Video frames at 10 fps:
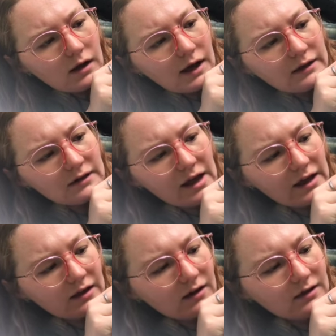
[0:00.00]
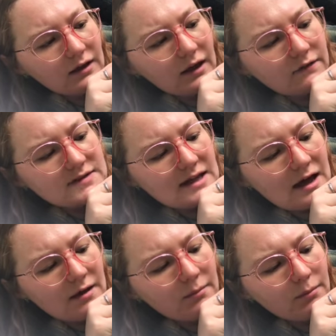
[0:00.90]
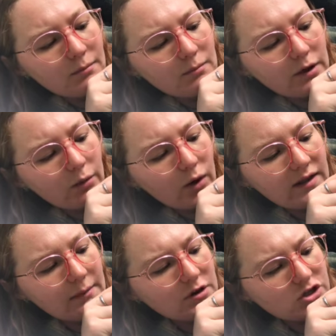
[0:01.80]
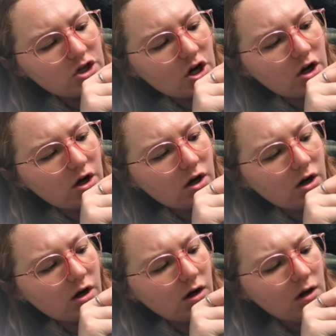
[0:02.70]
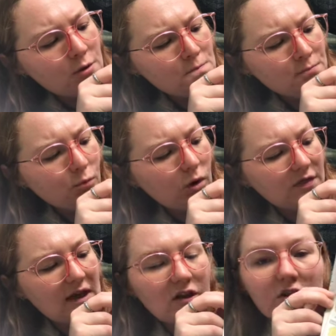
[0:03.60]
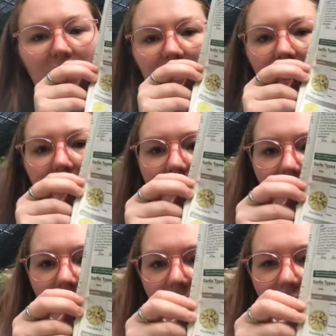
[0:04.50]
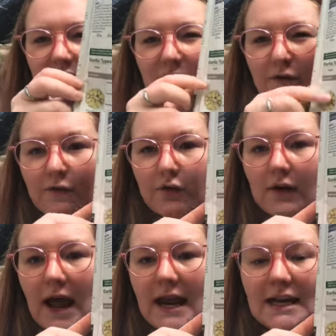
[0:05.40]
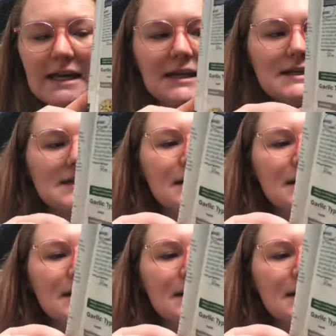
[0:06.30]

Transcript: And like gives them when they mature, what they look like, and like the different varieties.